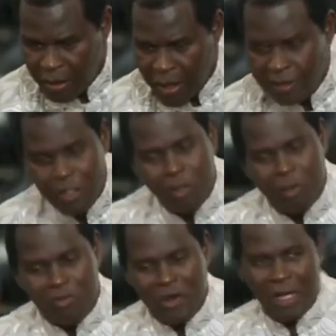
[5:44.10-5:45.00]
and says, you'll
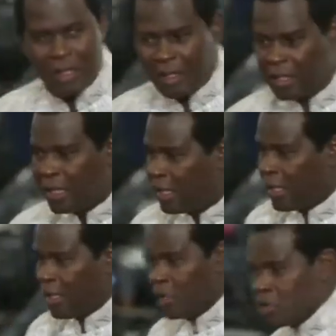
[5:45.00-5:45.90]
be fine.
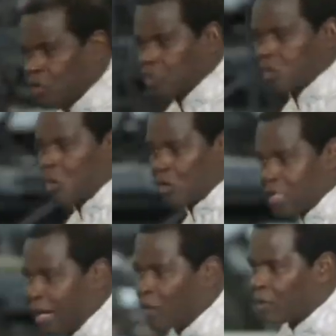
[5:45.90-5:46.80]
So she walks
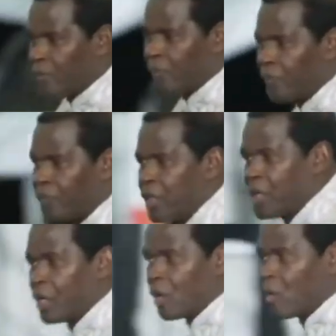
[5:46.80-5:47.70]
out.
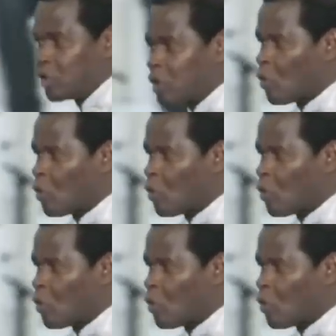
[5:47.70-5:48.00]
When she